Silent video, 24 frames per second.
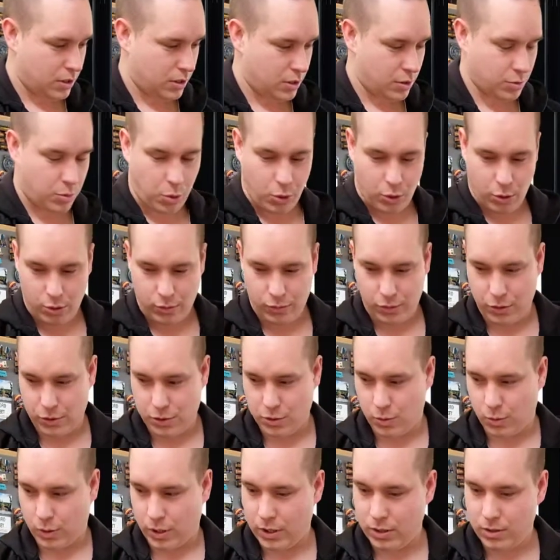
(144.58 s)
pour over as
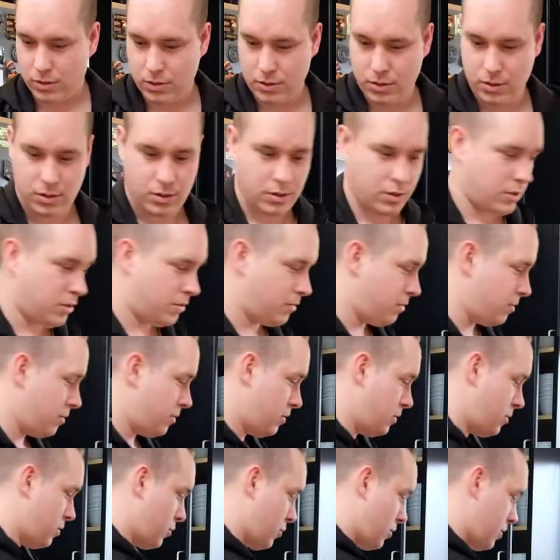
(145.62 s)
well, so
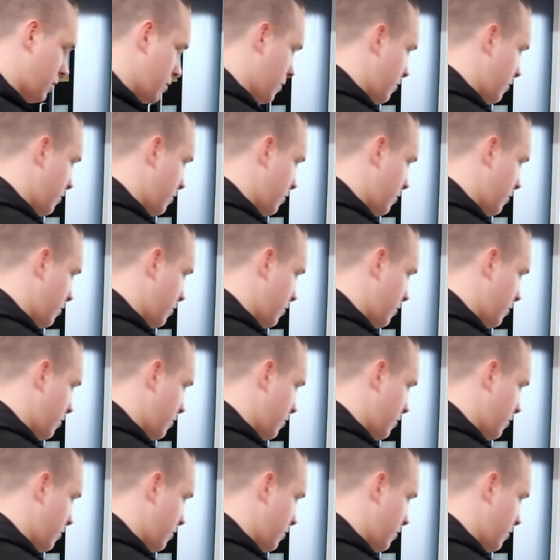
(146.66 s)
it doesn't